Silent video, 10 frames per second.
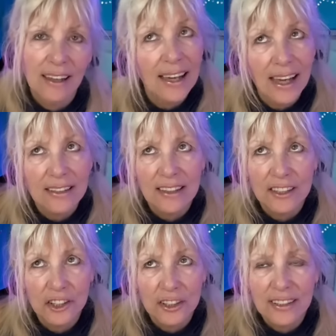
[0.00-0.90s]
I guess I
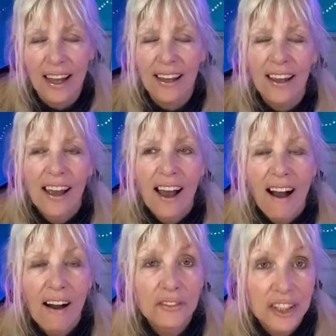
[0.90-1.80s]
should say,
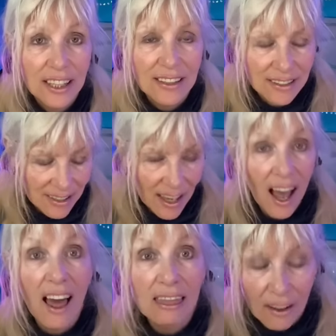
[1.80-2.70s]
of cheese.
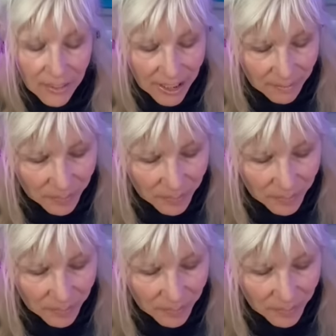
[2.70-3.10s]
I love it.